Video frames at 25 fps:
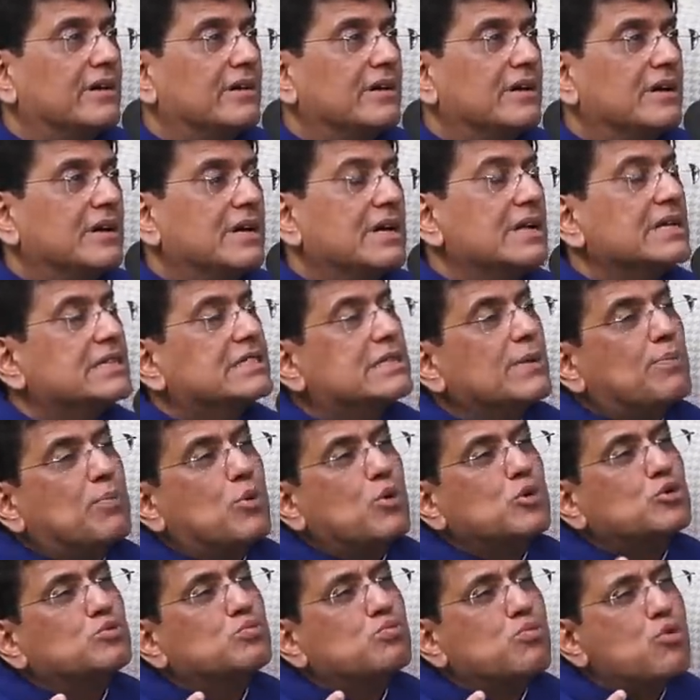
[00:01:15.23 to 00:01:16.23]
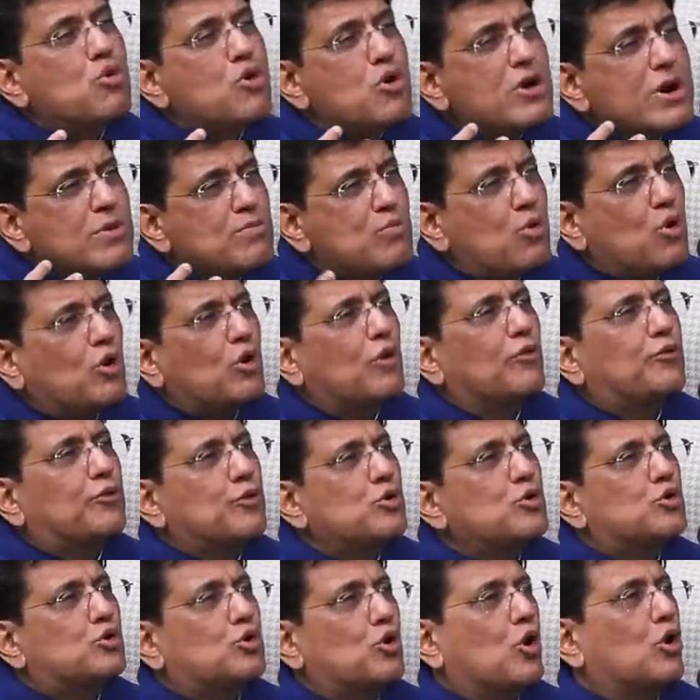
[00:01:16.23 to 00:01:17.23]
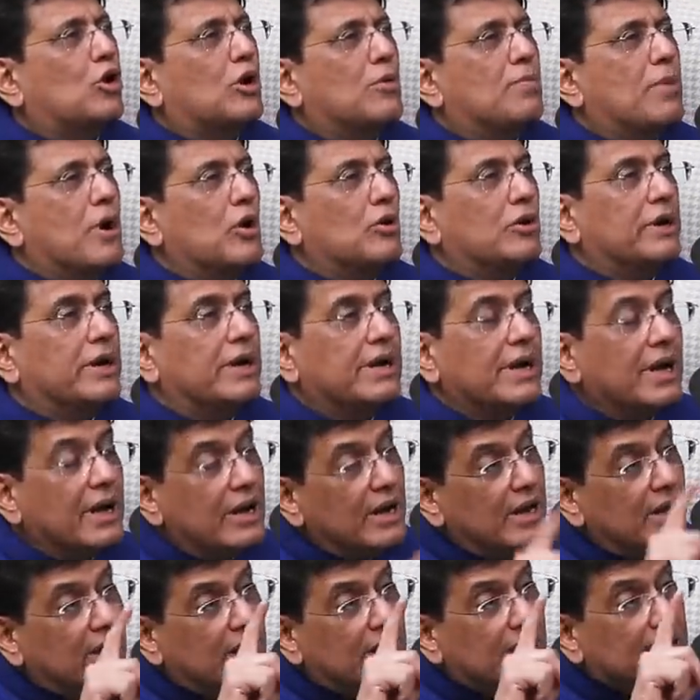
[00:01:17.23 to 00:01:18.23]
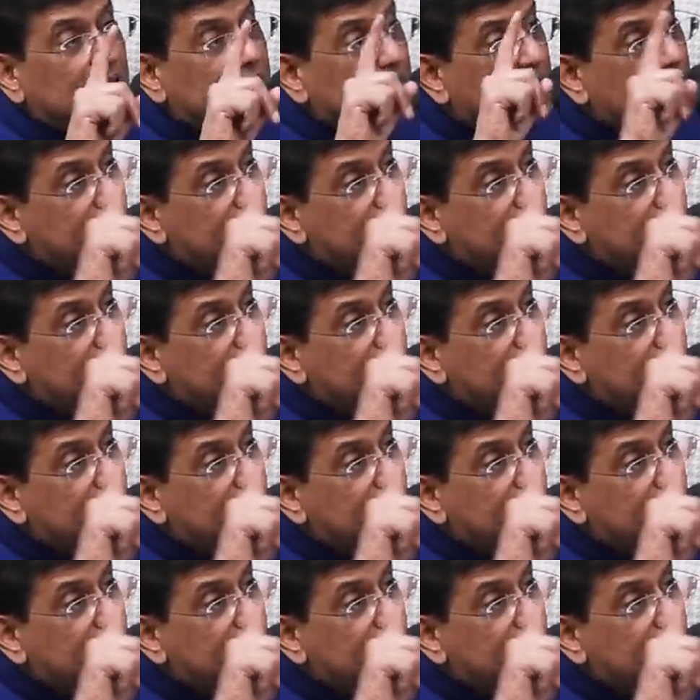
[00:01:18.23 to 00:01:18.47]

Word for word: Mm. Suppose more and more of you talk about it.